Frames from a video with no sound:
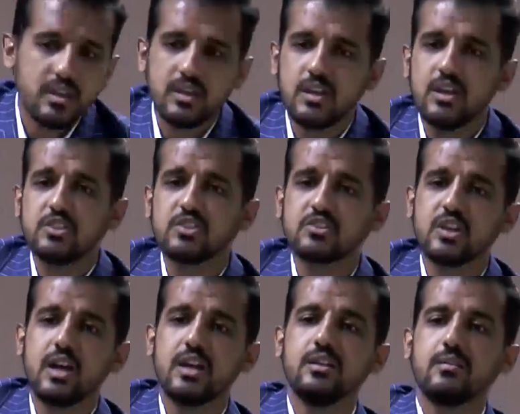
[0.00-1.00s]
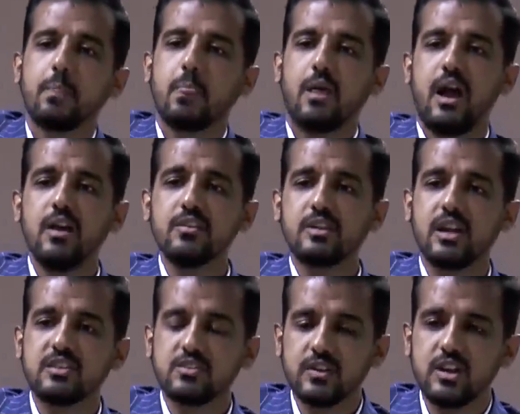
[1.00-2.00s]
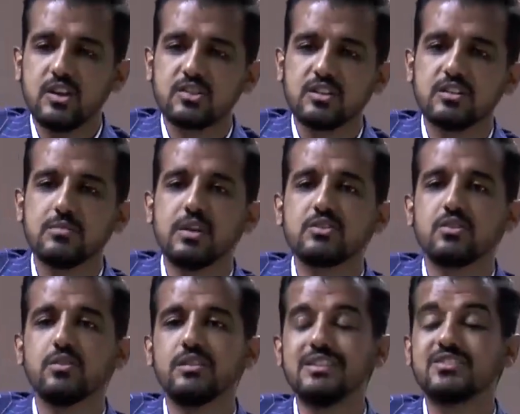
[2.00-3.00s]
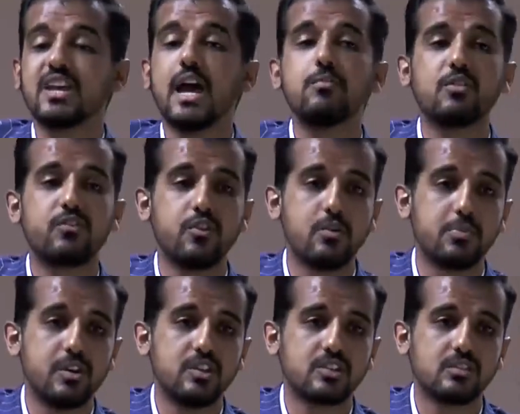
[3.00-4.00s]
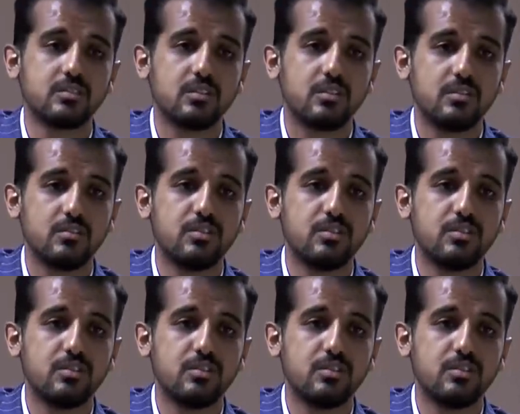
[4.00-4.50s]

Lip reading: The SSI, other classification, depends on the type of the operation.